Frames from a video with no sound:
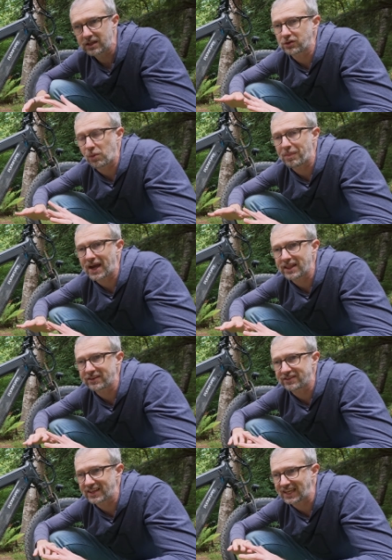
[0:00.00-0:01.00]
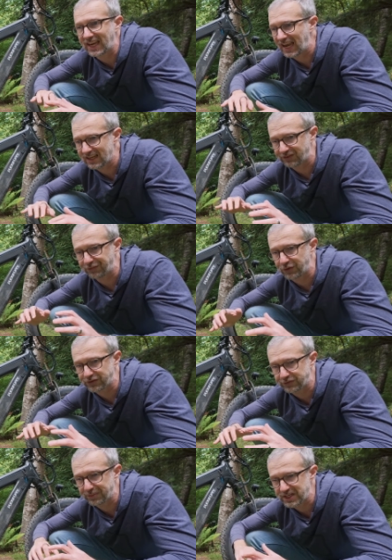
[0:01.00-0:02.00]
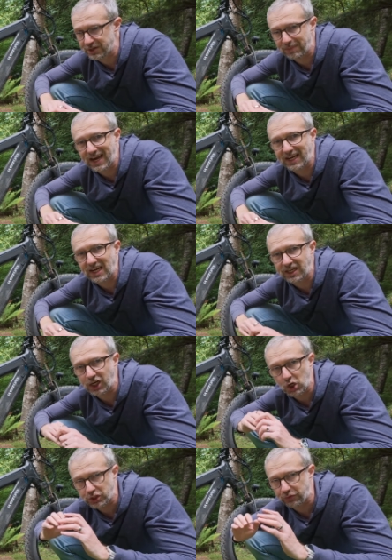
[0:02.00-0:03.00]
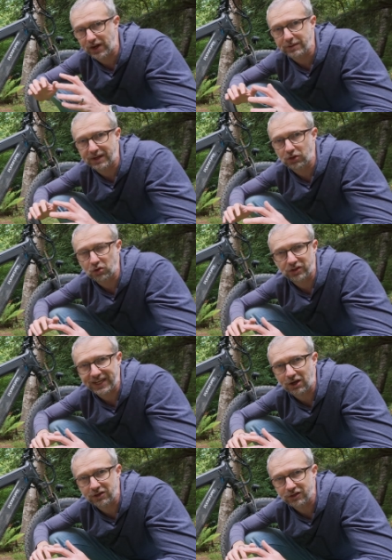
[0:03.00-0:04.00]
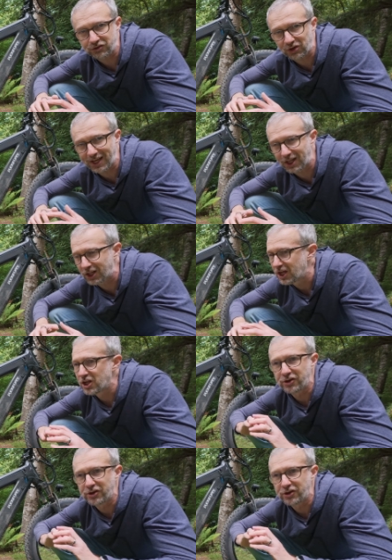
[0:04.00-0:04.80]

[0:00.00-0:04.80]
Don't buy this thinking, hey, it's a full suspension bike, I can go shred my local downhill trail.